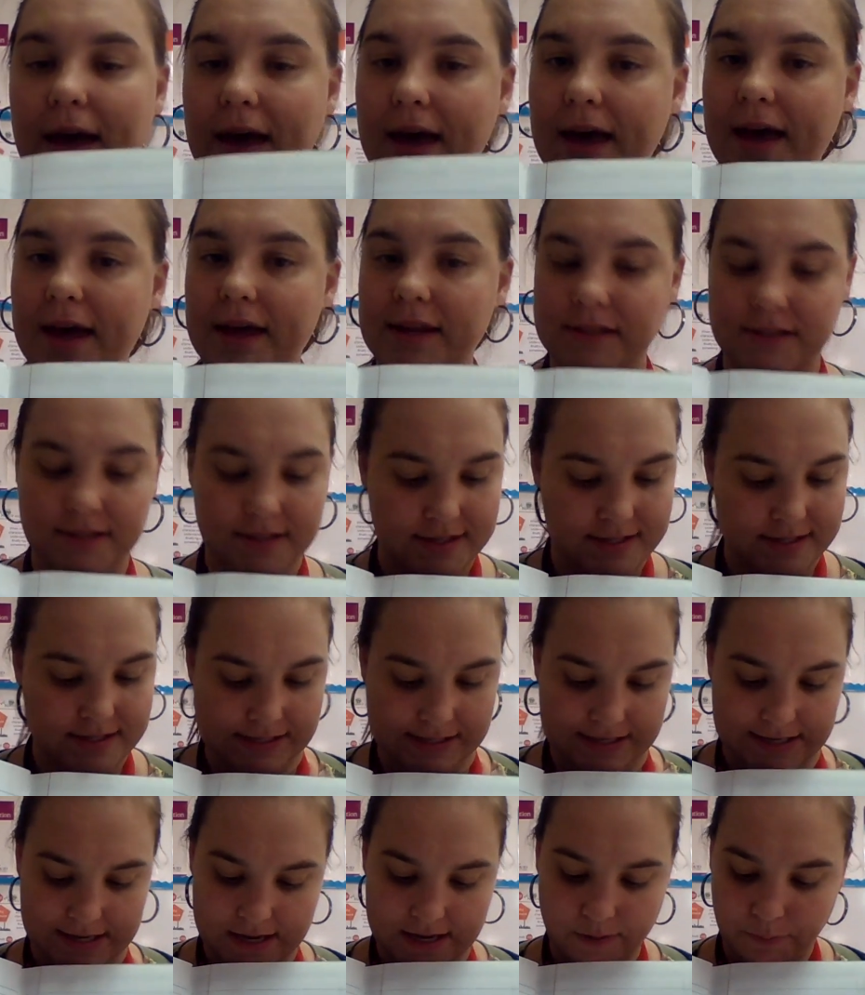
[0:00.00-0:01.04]
And
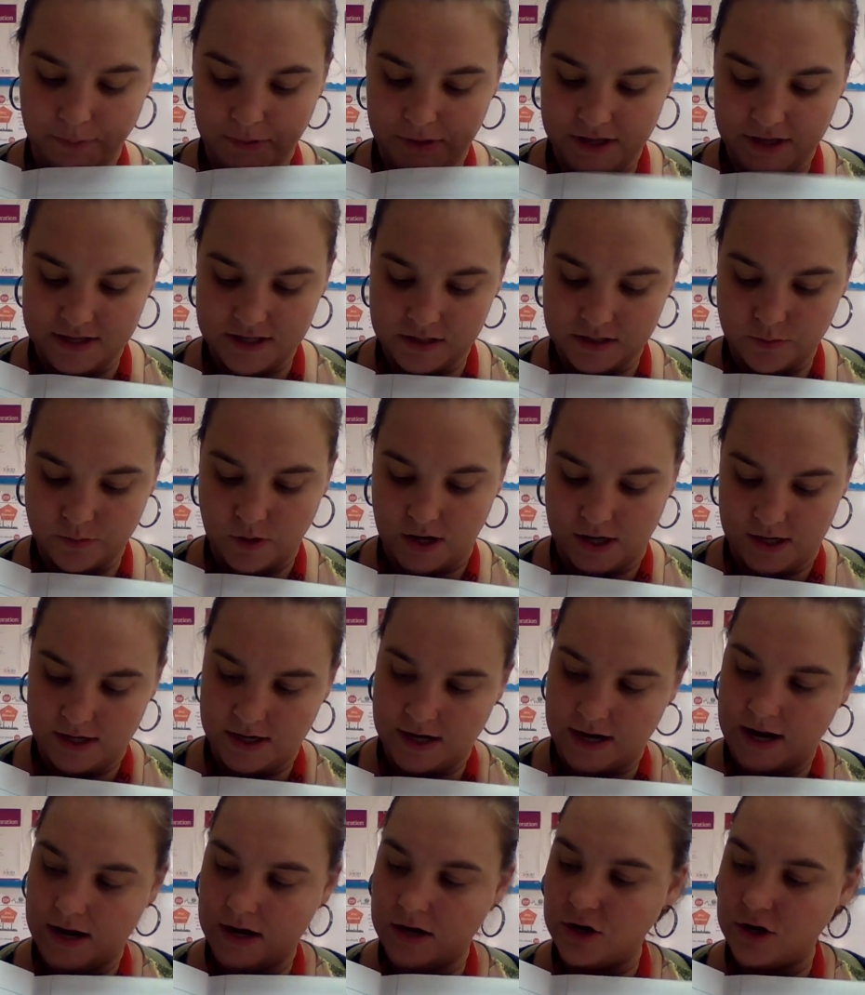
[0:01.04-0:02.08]
skip this
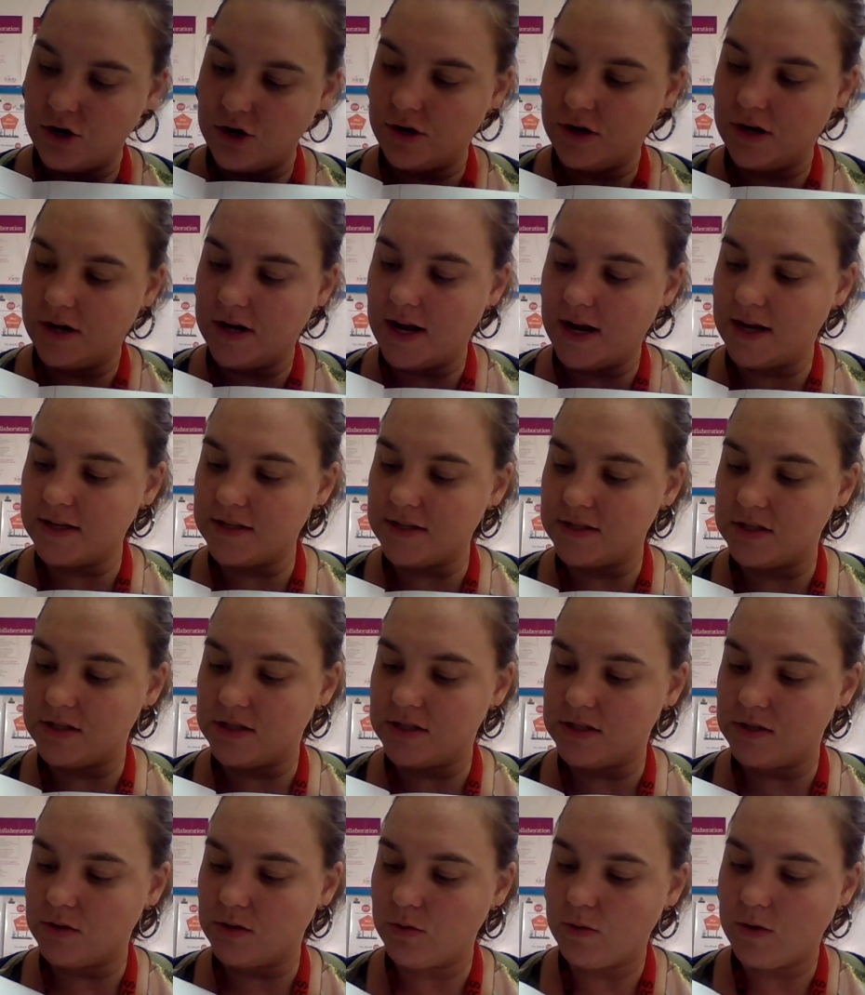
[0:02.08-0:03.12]
one, and your
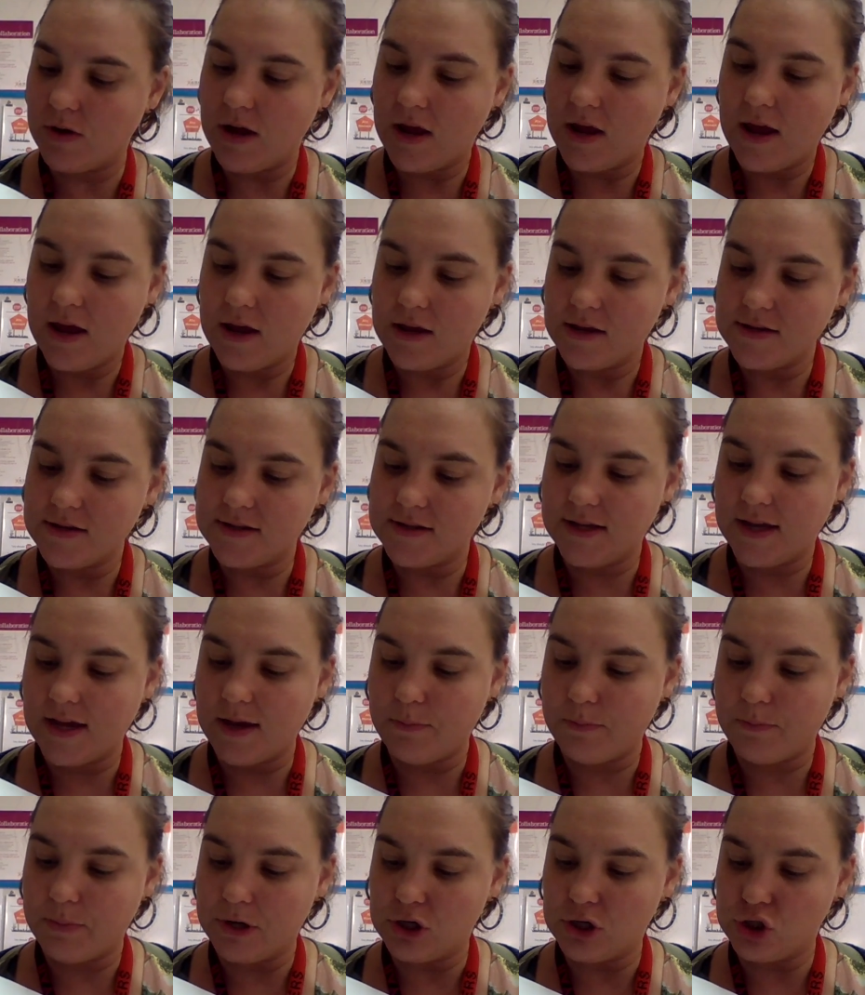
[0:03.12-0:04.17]
next,
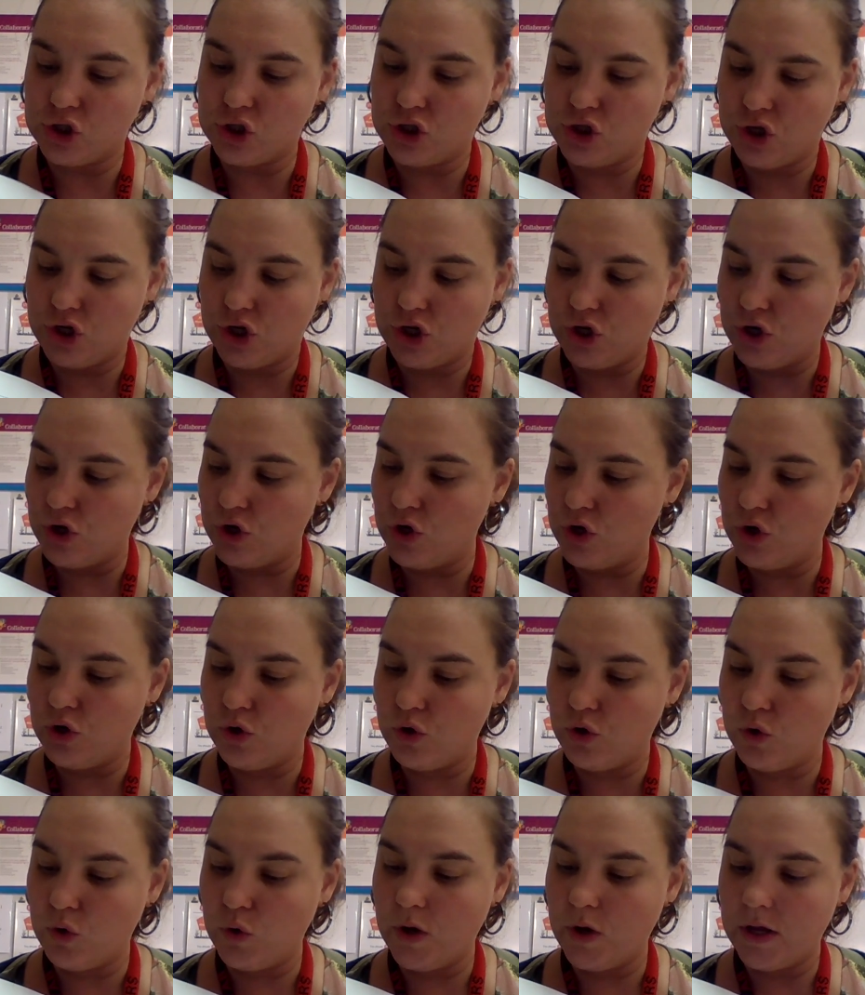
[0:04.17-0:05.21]
skip
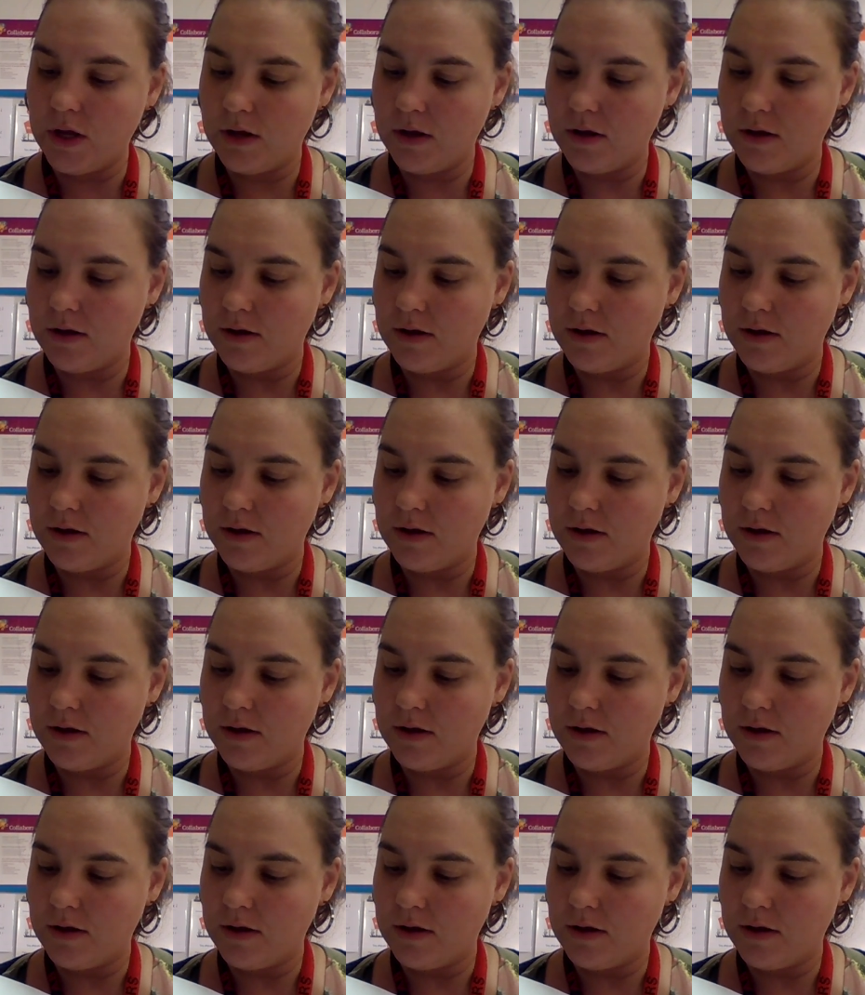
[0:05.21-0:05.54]
2